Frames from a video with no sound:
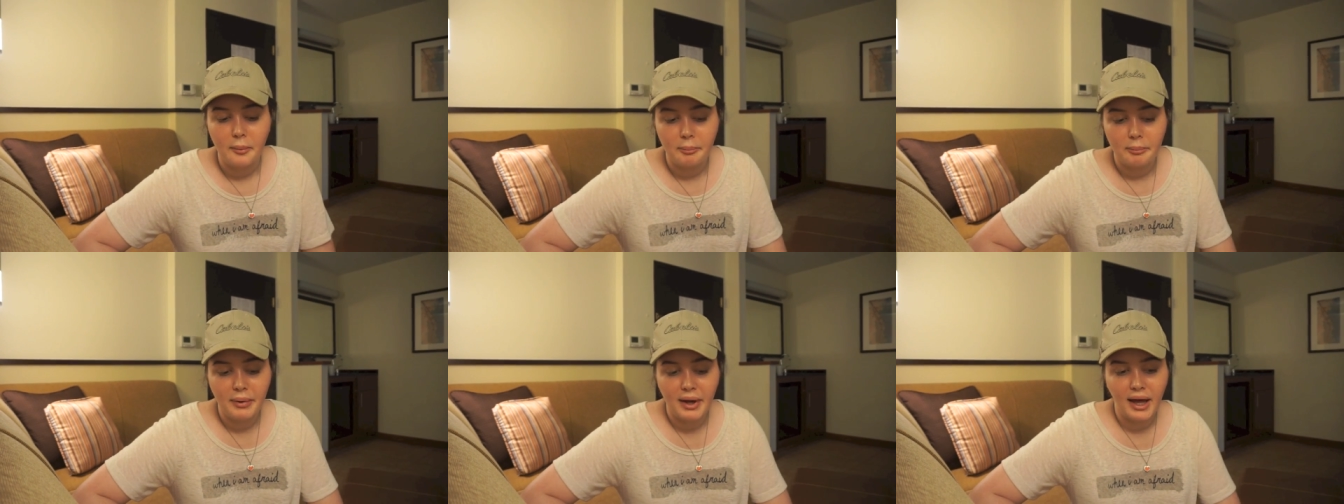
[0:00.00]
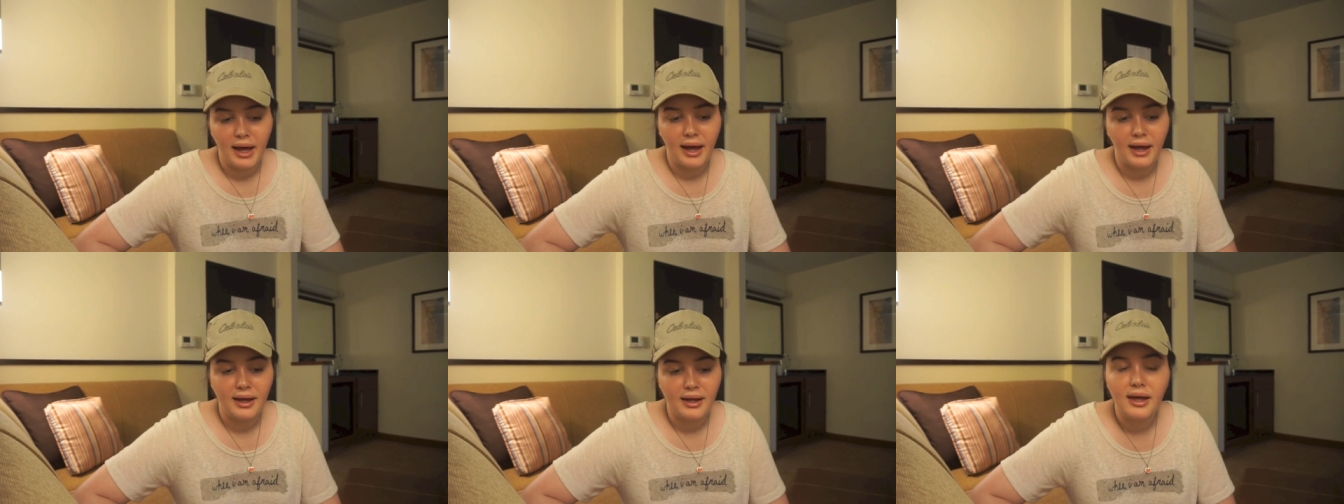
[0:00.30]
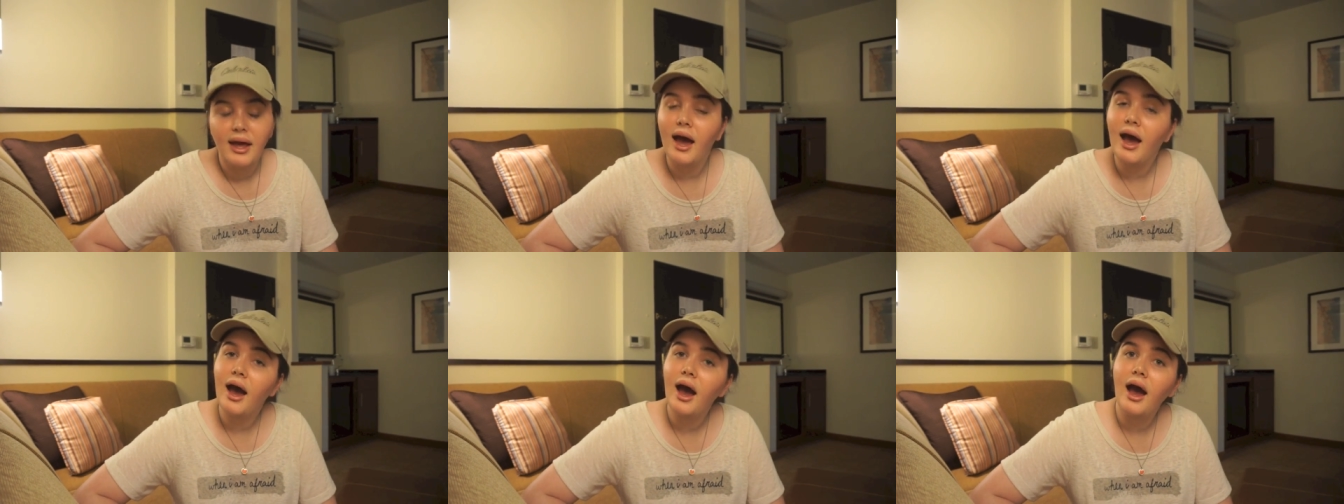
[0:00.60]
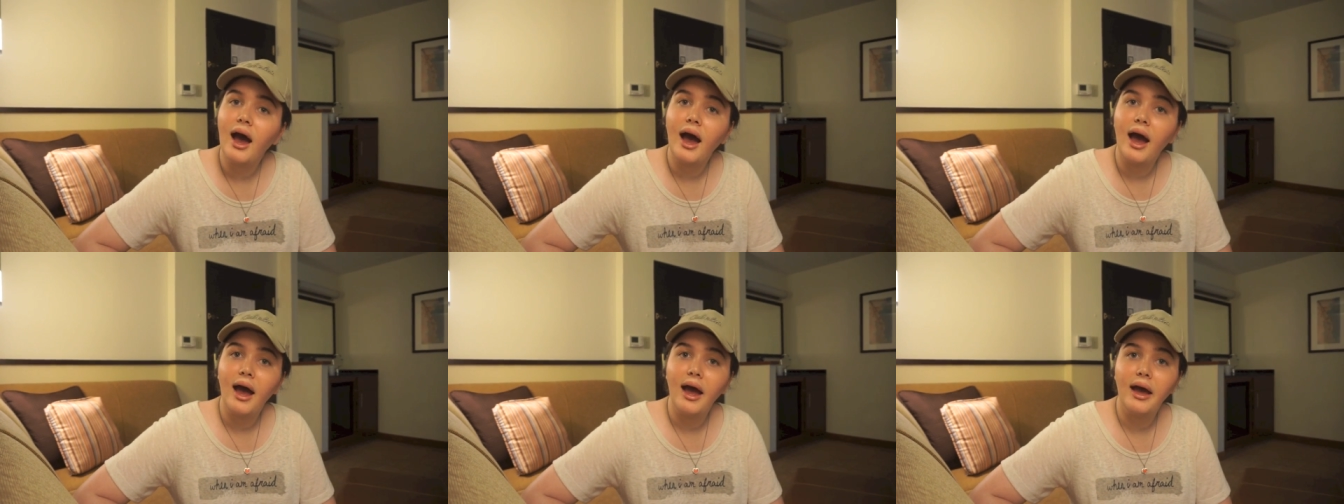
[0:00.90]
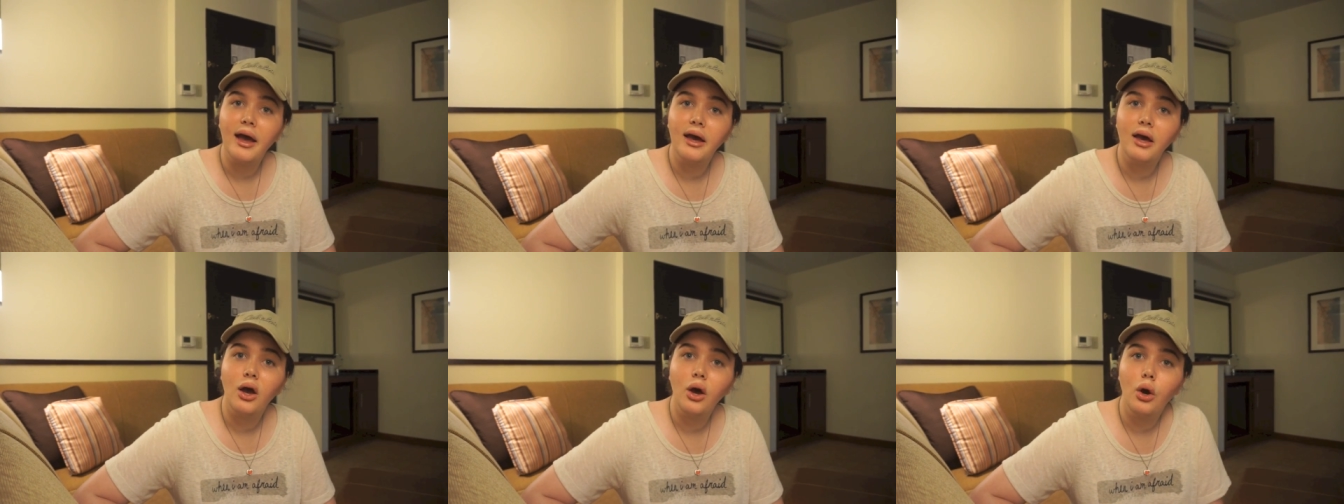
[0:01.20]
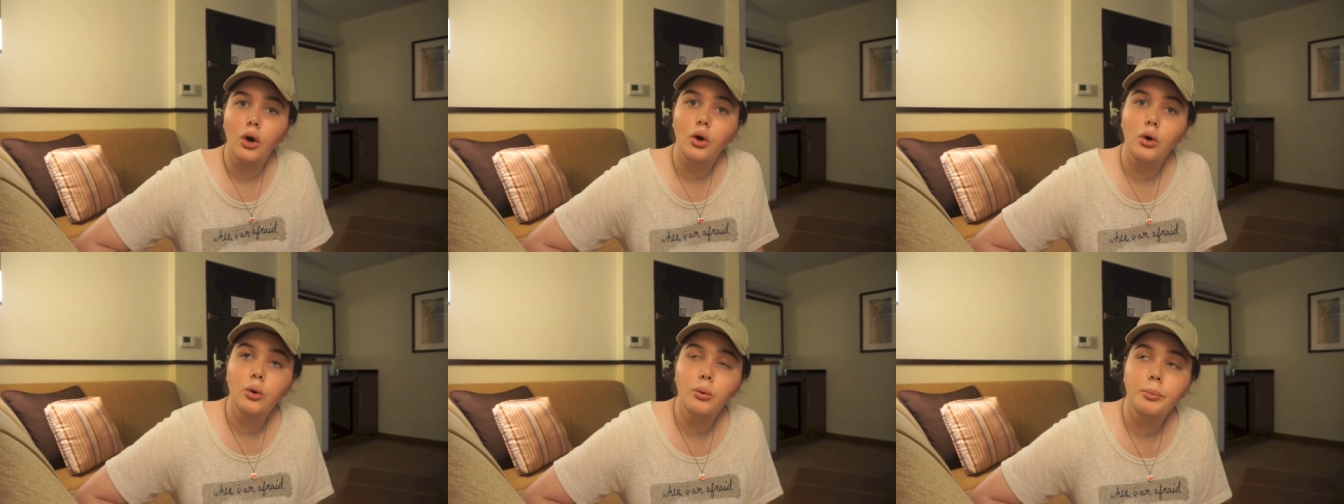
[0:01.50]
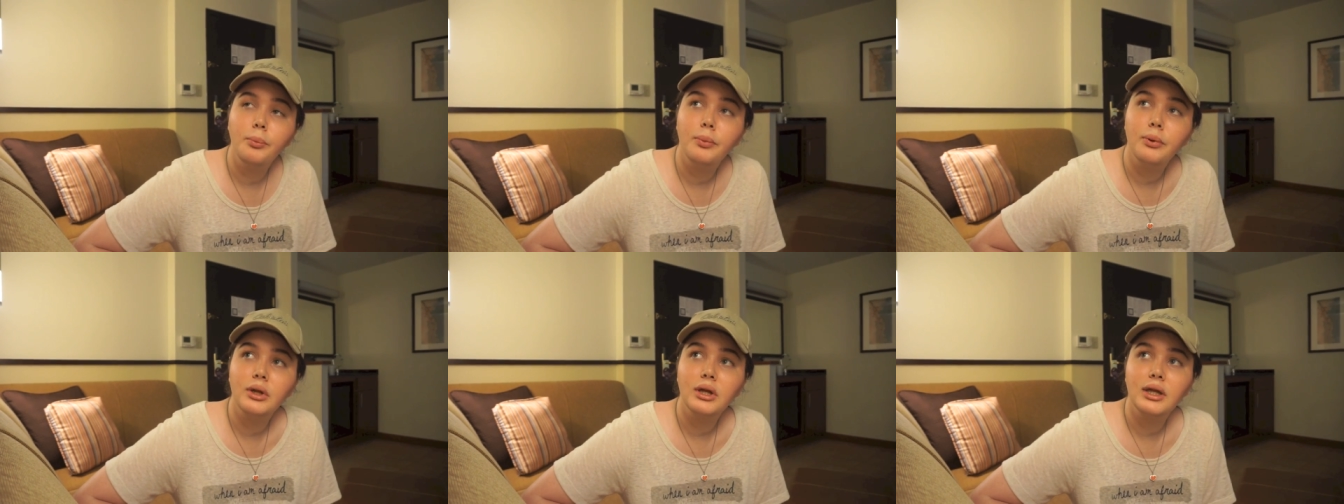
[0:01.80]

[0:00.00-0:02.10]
but yeah, I hope